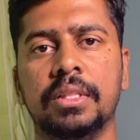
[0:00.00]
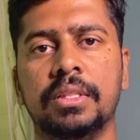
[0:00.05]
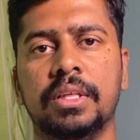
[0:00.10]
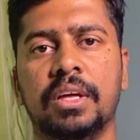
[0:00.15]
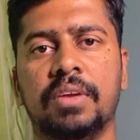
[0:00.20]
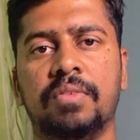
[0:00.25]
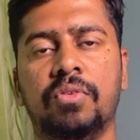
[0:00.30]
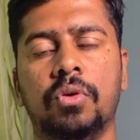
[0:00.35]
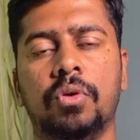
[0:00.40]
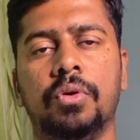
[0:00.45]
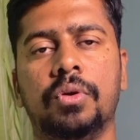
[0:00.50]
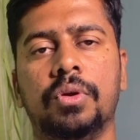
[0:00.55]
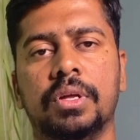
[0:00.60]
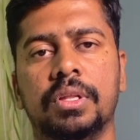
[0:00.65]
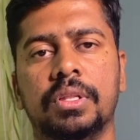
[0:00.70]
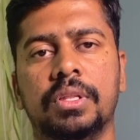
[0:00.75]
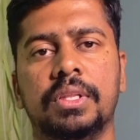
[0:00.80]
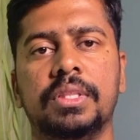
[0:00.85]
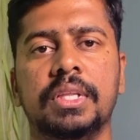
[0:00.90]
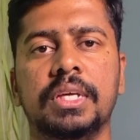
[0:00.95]
Therefore,
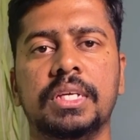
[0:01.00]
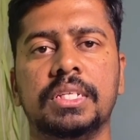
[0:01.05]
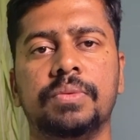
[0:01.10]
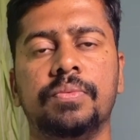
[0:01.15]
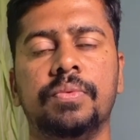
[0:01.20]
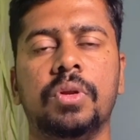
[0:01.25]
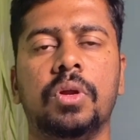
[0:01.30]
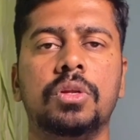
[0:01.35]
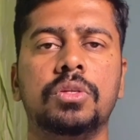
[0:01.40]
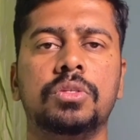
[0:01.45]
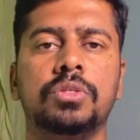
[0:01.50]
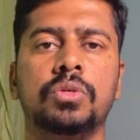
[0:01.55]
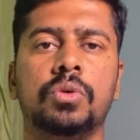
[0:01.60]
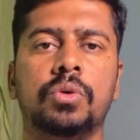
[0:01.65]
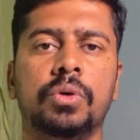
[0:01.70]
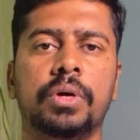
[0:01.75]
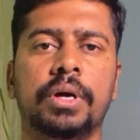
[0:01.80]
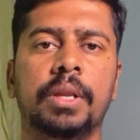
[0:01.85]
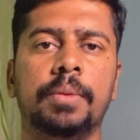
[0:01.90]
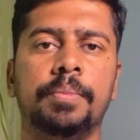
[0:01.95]
this will
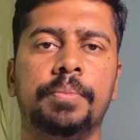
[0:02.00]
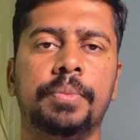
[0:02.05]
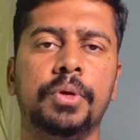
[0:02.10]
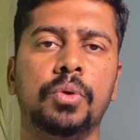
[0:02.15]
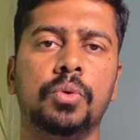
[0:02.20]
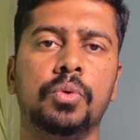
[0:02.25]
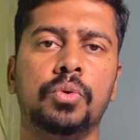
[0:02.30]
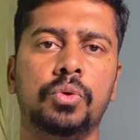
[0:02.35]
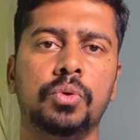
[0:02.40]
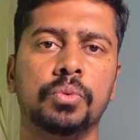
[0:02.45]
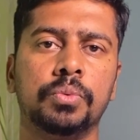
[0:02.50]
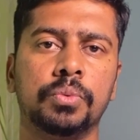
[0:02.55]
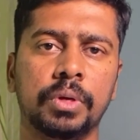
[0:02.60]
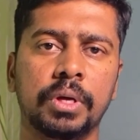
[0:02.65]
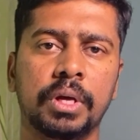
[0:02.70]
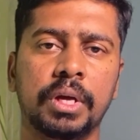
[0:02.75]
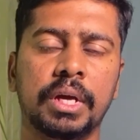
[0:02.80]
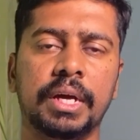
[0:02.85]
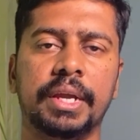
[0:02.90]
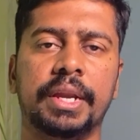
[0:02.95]
also help you
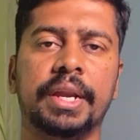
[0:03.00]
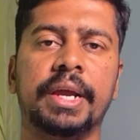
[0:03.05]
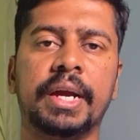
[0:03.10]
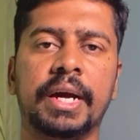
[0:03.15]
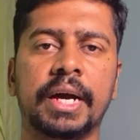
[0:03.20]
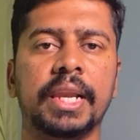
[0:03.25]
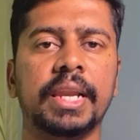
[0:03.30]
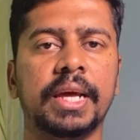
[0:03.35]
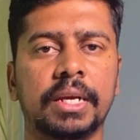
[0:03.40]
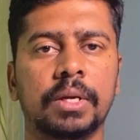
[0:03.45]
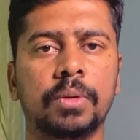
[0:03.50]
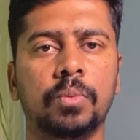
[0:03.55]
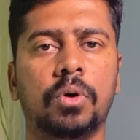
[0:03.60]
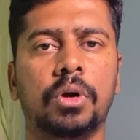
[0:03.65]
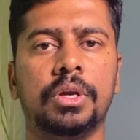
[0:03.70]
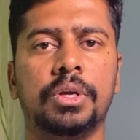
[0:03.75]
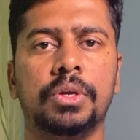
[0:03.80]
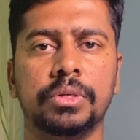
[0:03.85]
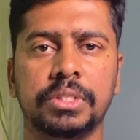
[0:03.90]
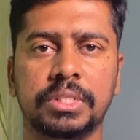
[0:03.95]
to recollect
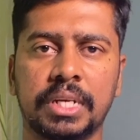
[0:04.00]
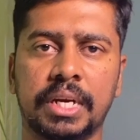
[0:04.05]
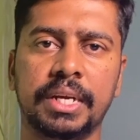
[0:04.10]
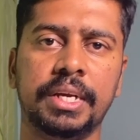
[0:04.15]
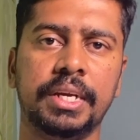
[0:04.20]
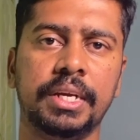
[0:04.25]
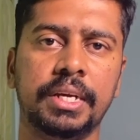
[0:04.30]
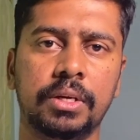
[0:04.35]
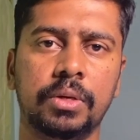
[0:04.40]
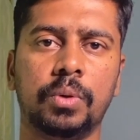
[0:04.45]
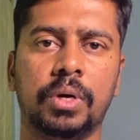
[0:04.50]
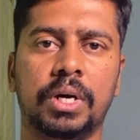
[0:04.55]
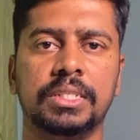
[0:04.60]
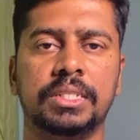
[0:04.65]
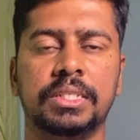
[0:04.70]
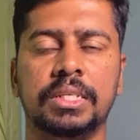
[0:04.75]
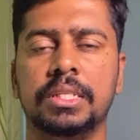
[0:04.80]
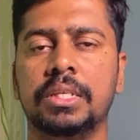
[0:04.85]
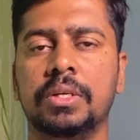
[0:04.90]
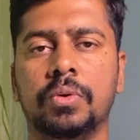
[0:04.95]
what you studied to
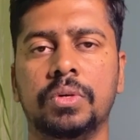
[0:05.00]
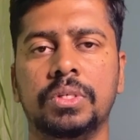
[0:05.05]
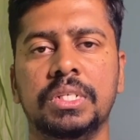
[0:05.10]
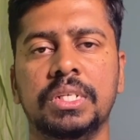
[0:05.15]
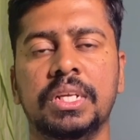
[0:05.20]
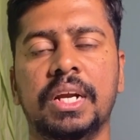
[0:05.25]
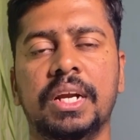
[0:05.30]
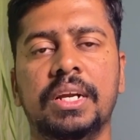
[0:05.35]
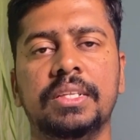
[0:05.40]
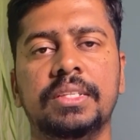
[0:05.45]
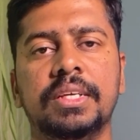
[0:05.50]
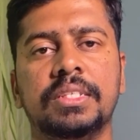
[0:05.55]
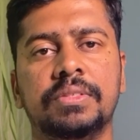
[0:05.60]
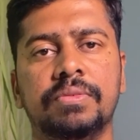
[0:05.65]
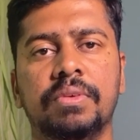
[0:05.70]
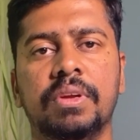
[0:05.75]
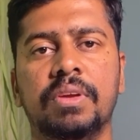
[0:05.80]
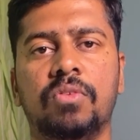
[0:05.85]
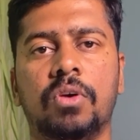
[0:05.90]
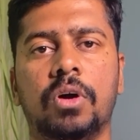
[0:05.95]
answer the question, and
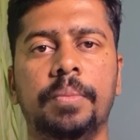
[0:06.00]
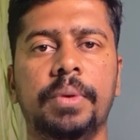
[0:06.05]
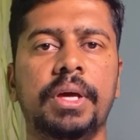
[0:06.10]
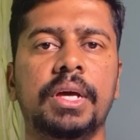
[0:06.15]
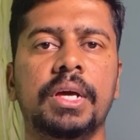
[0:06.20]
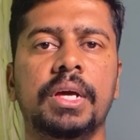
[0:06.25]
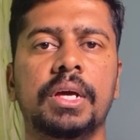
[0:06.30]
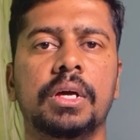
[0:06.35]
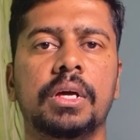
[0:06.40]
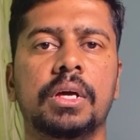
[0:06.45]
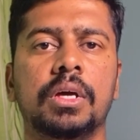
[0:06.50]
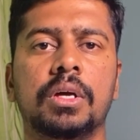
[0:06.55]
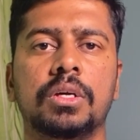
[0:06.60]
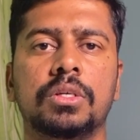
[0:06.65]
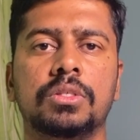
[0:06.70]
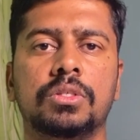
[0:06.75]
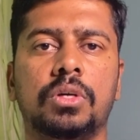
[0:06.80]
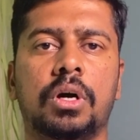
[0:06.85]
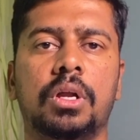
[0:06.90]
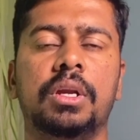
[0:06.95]
this will form a
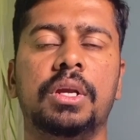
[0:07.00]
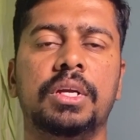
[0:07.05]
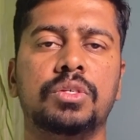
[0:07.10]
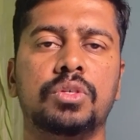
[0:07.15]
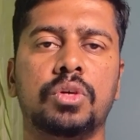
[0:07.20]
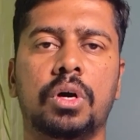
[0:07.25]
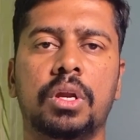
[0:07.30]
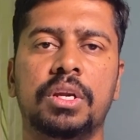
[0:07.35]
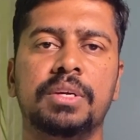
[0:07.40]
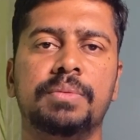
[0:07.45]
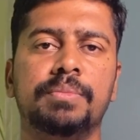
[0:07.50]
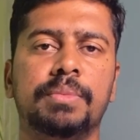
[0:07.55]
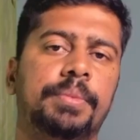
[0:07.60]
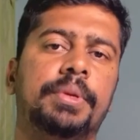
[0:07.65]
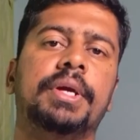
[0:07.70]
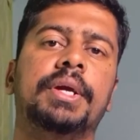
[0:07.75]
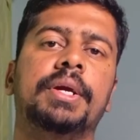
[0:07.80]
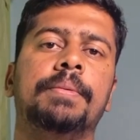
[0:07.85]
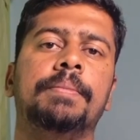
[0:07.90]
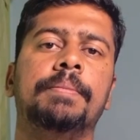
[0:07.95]
solid, solid
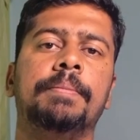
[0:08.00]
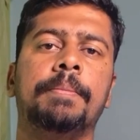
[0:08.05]
memory.